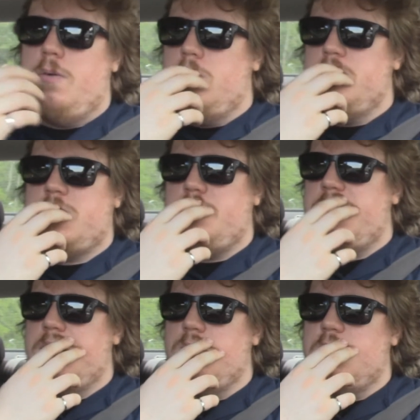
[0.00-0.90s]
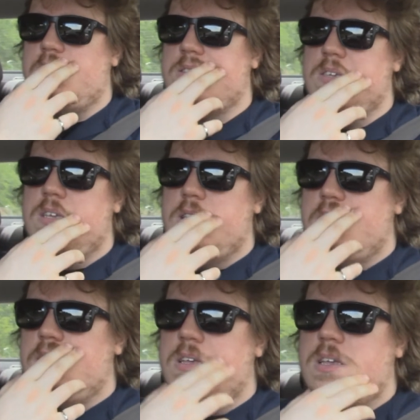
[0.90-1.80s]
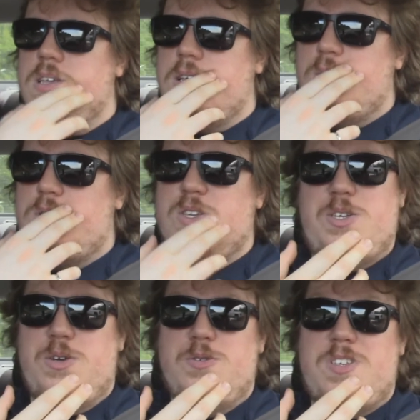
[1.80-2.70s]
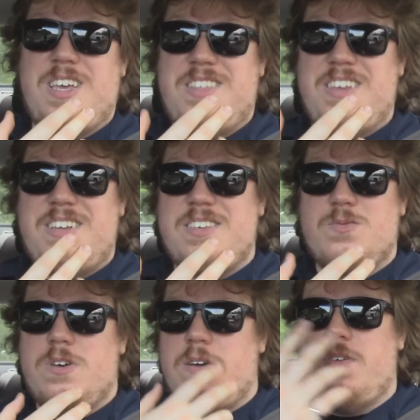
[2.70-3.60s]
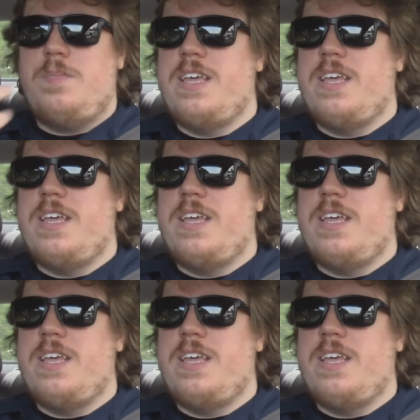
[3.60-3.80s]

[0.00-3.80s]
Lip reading: what are some of the other ones? Seduce, I think, is one of them.